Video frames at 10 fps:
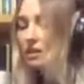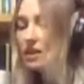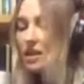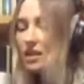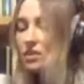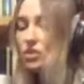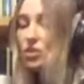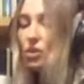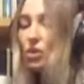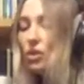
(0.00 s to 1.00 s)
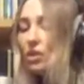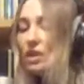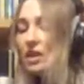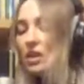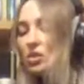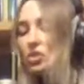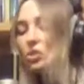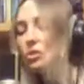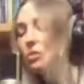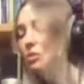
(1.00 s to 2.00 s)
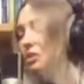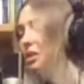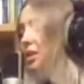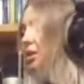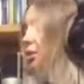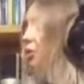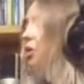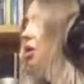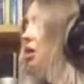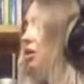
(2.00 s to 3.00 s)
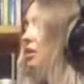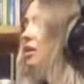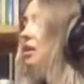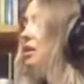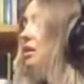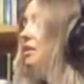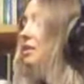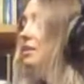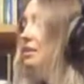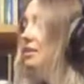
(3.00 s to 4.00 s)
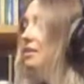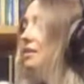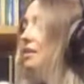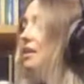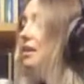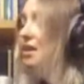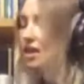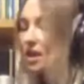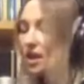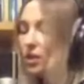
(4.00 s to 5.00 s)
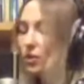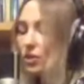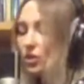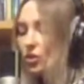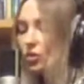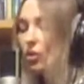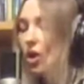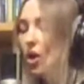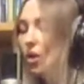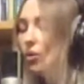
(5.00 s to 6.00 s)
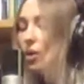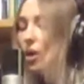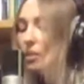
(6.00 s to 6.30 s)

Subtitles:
This girl, these shoes keep walking. Hey, when you grow up,